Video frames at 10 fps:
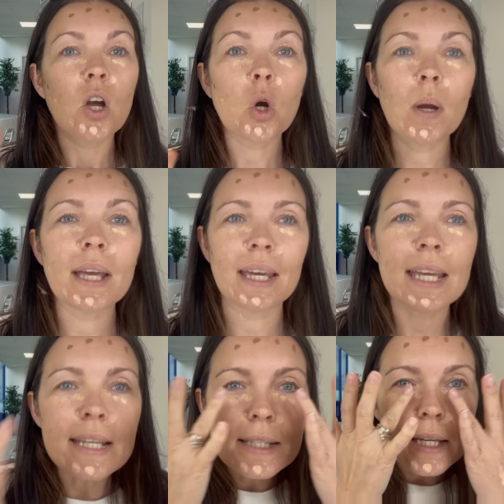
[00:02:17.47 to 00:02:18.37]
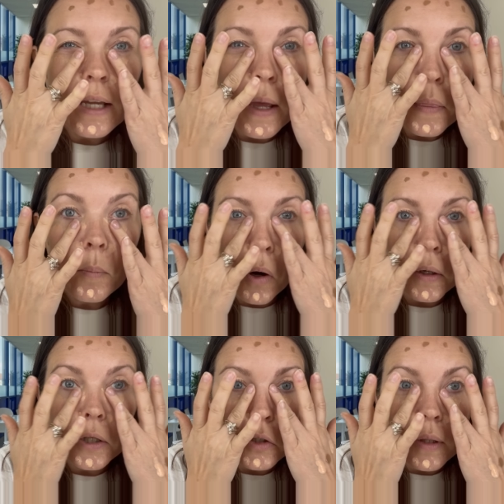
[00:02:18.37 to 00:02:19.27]
Quick, easy in the
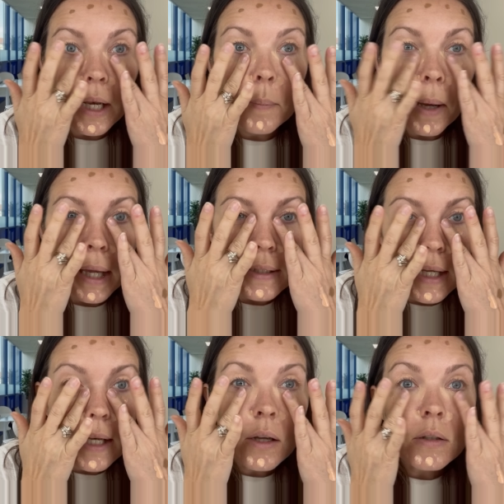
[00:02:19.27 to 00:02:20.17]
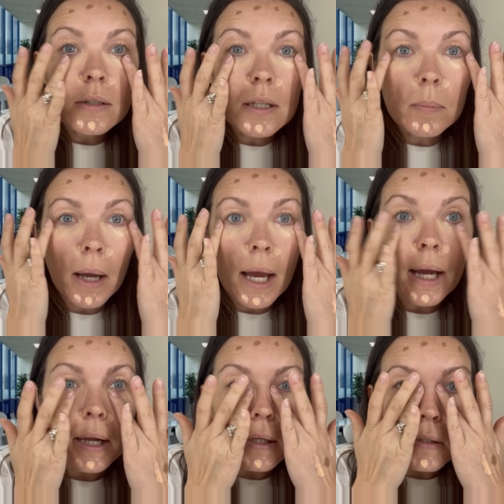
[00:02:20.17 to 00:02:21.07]
morning. So then I pat in underneath
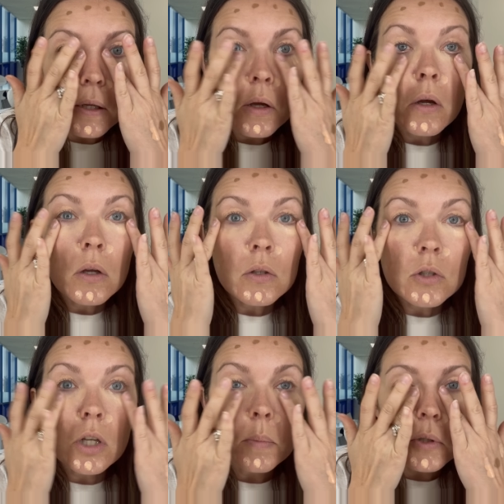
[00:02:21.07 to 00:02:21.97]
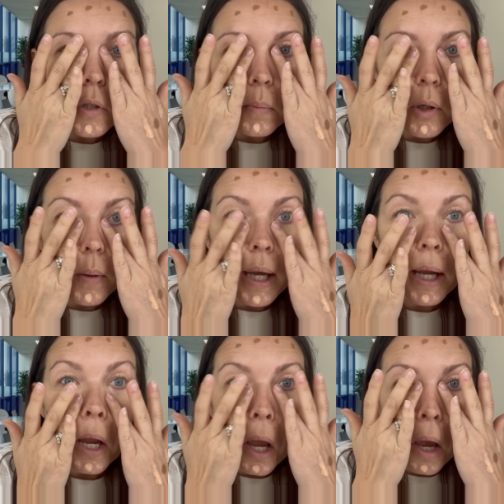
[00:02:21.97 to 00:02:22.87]
my eyes, super, super
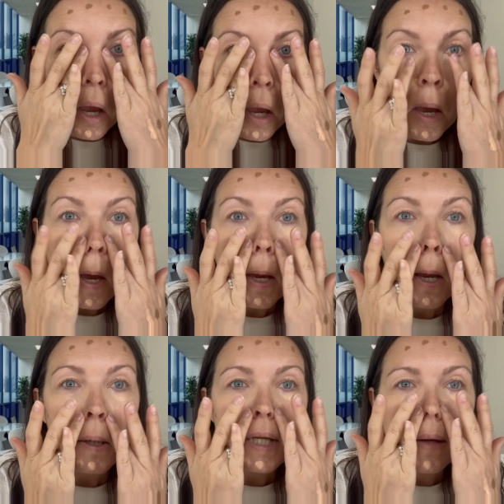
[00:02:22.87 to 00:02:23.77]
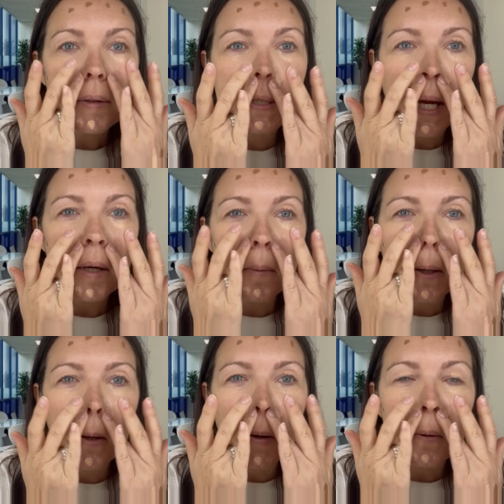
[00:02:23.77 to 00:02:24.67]
quick, down the side of my
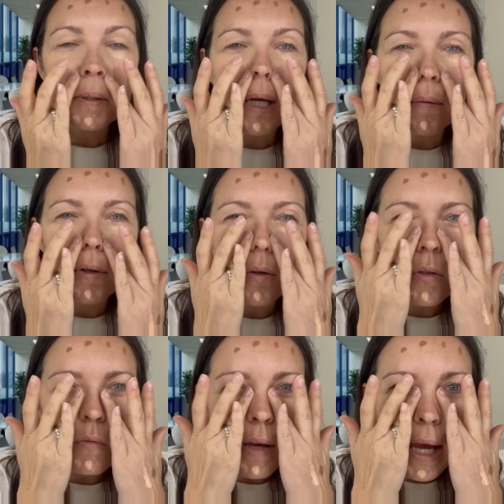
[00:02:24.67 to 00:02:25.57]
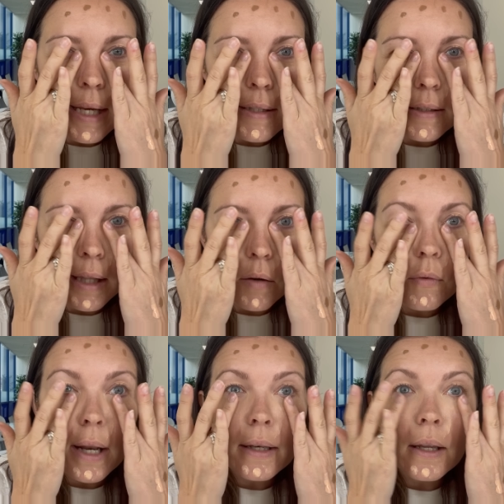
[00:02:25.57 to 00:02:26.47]
nose, get rid of those veins and that
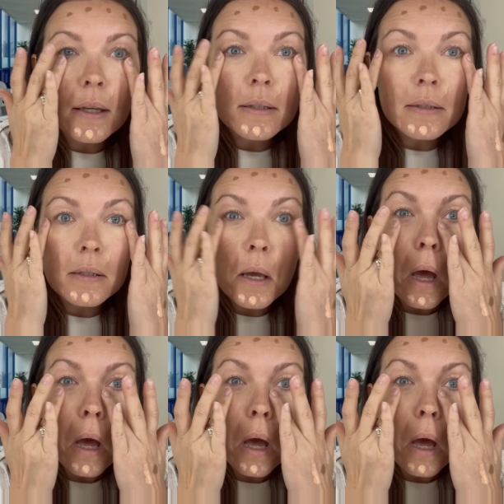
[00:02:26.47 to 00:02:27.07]
redness.